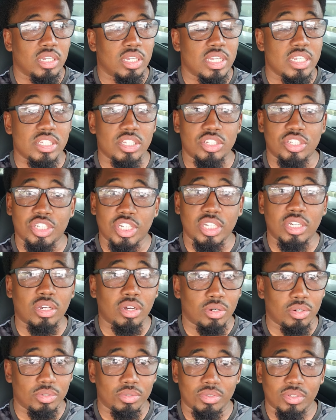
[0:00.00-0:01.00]
it's a cheat
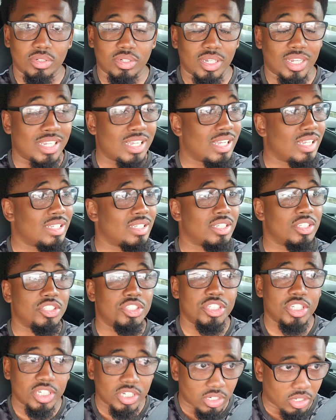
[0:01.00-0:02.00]
code. It's a
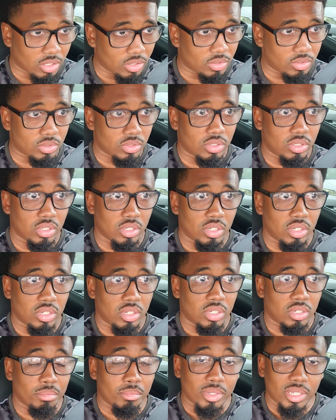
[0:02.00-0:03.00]
cheat code.
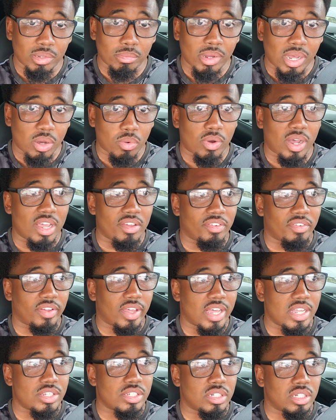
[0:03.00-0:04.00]
Me and my wife
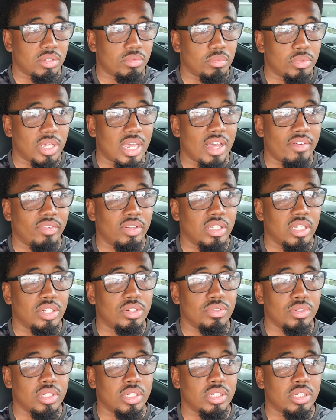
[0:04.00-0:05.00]
has we have
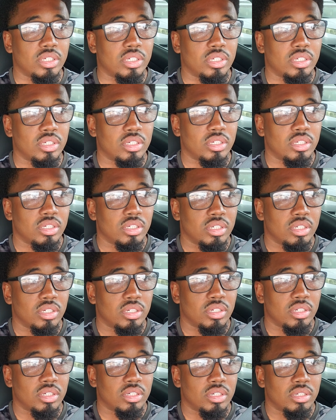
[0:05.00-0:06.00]
literally
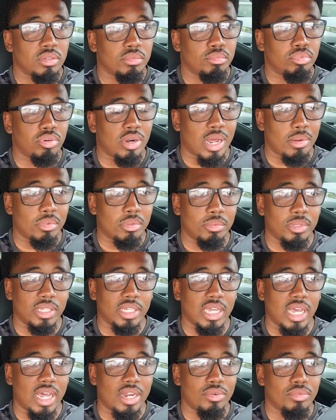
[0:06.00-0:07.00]

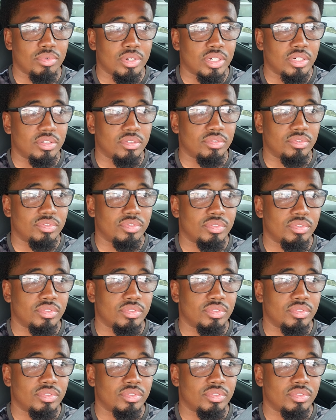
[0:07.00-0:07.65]
probably gotten rid of